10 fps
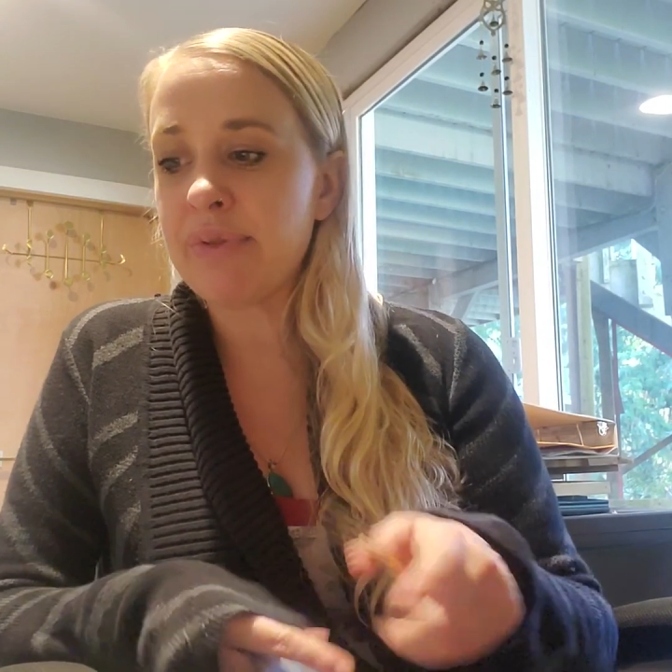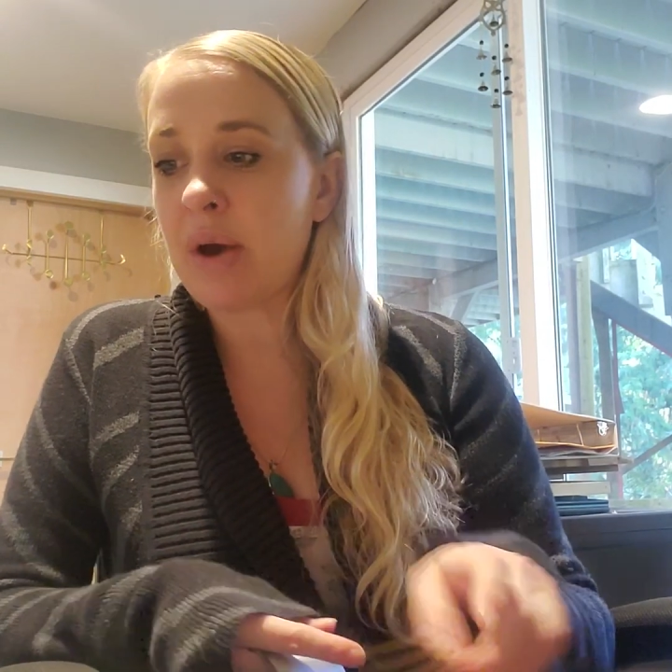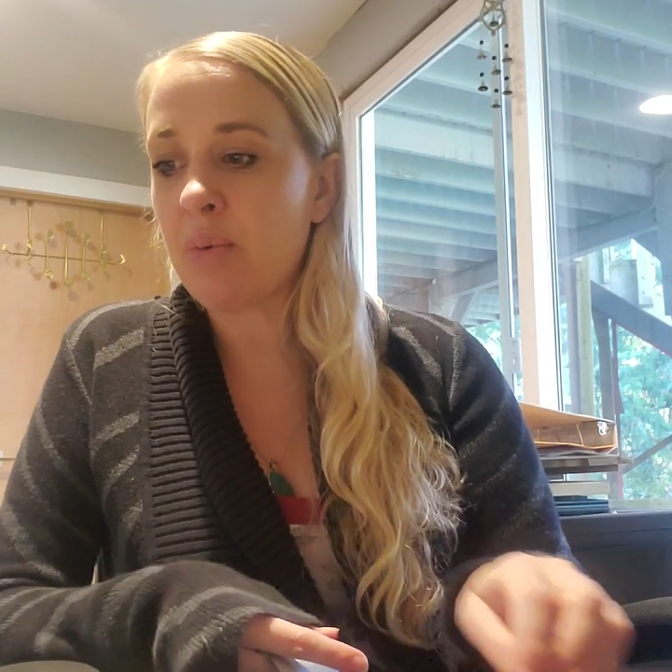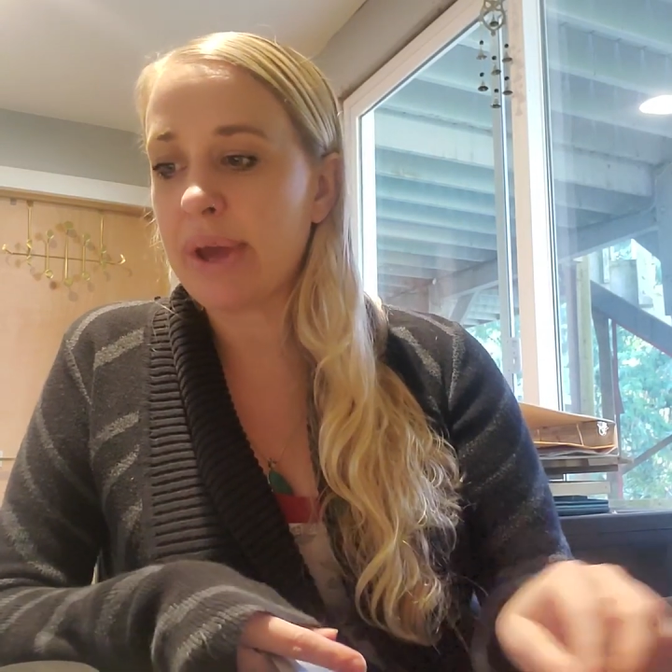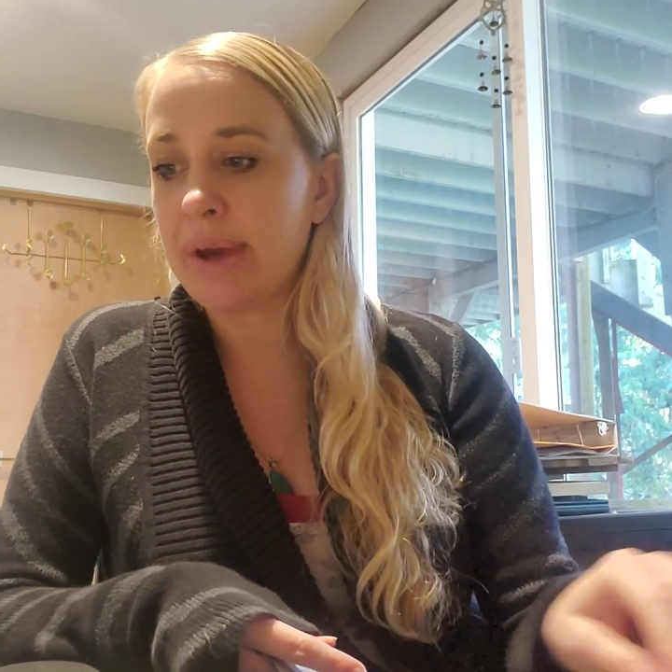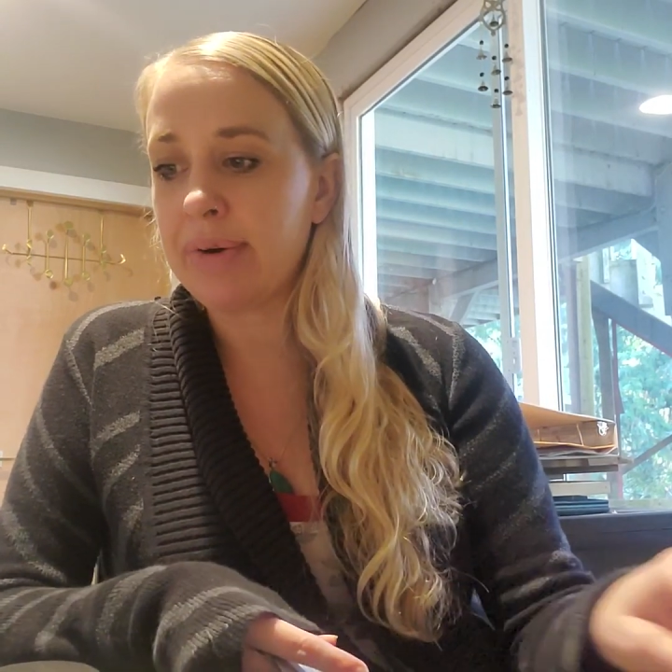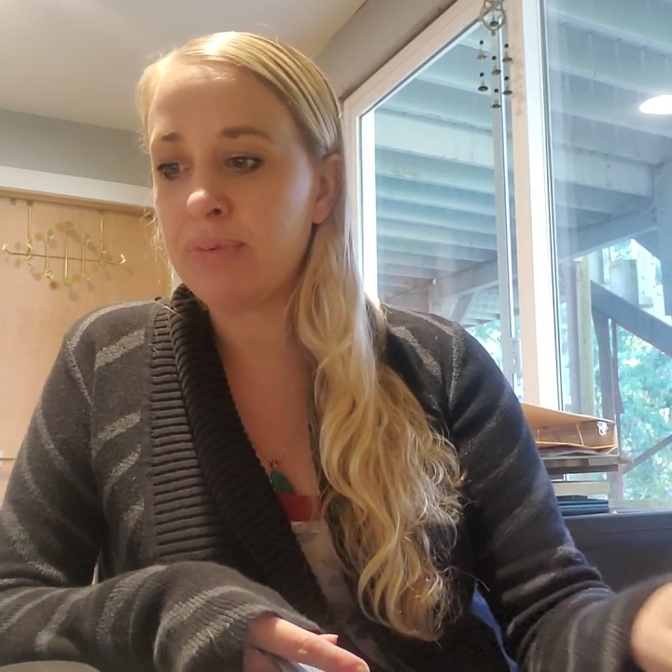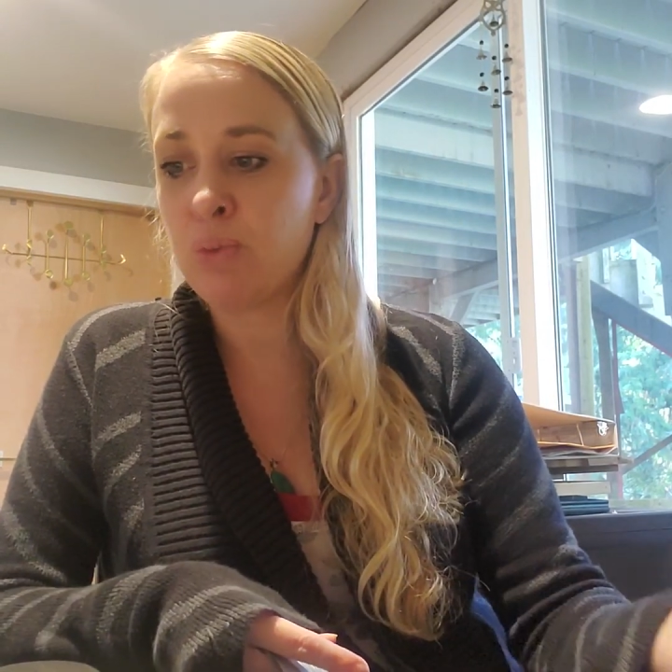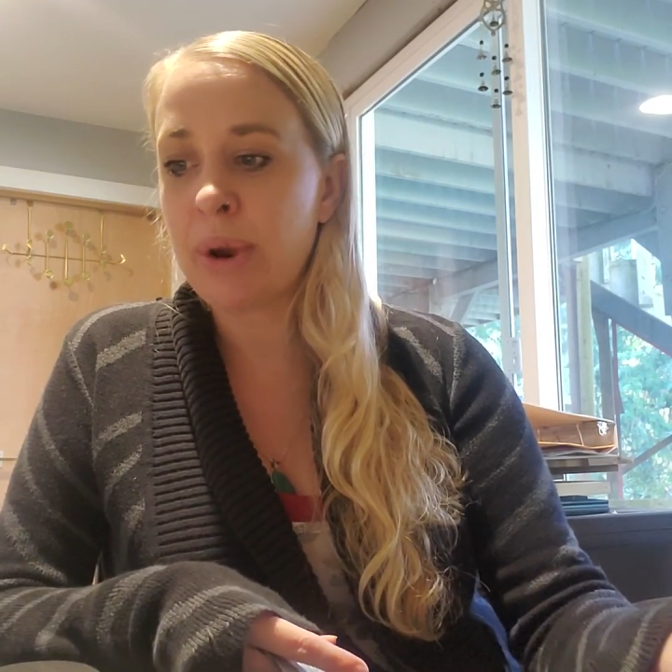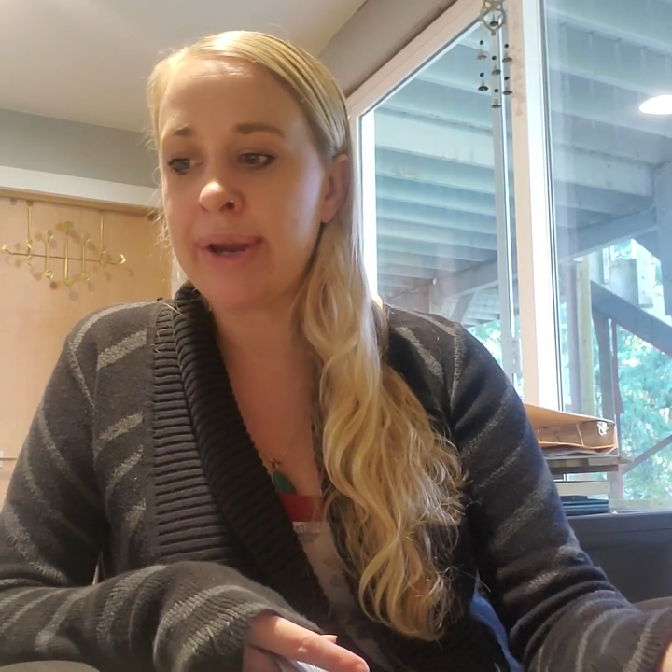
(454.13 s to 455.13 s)
that week,
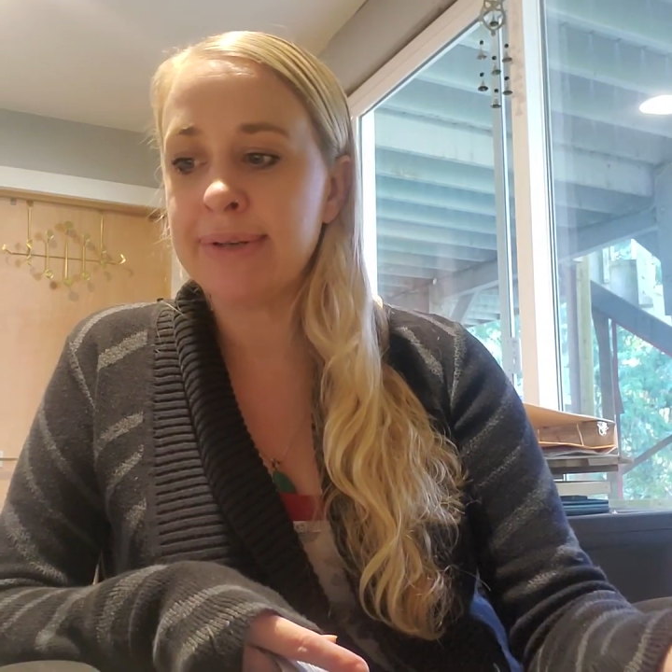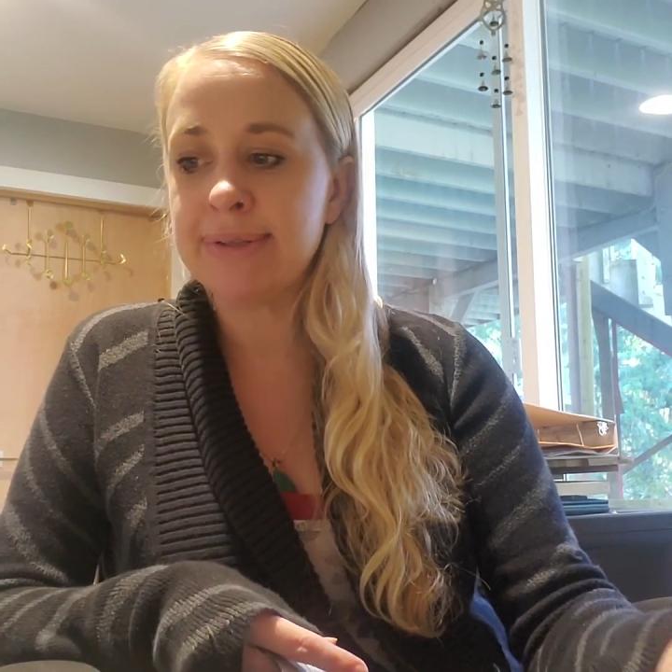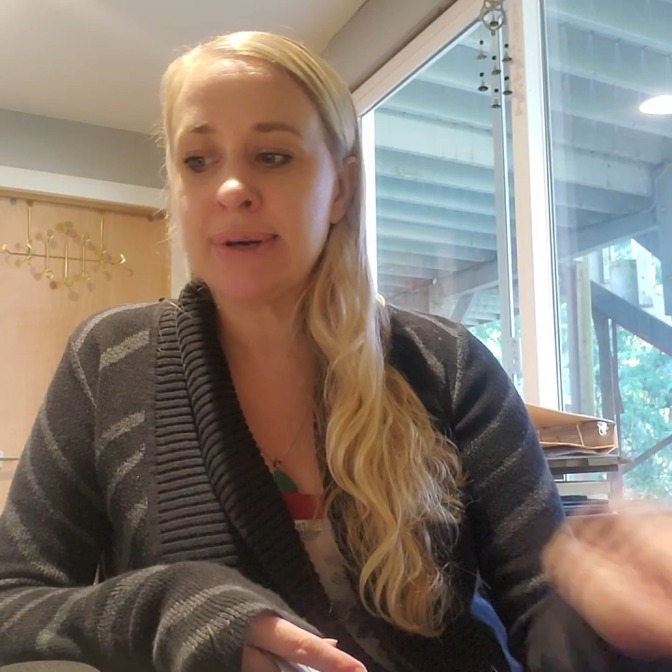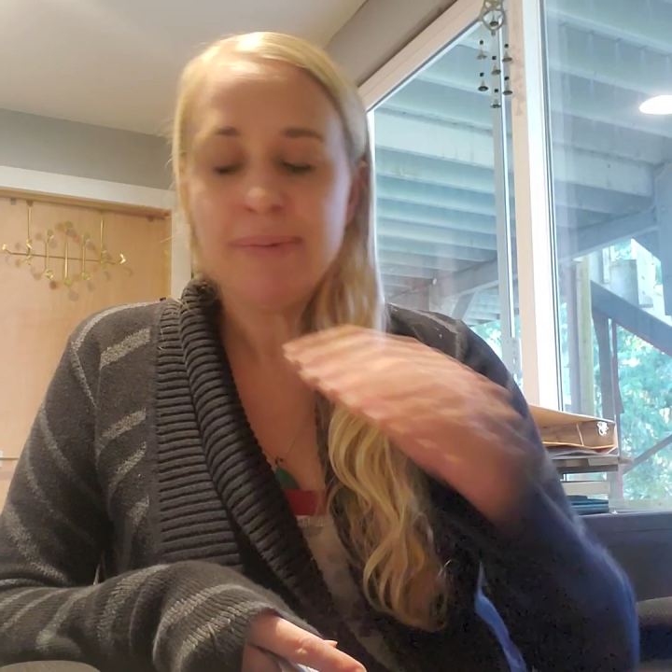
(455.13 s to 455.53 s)
right?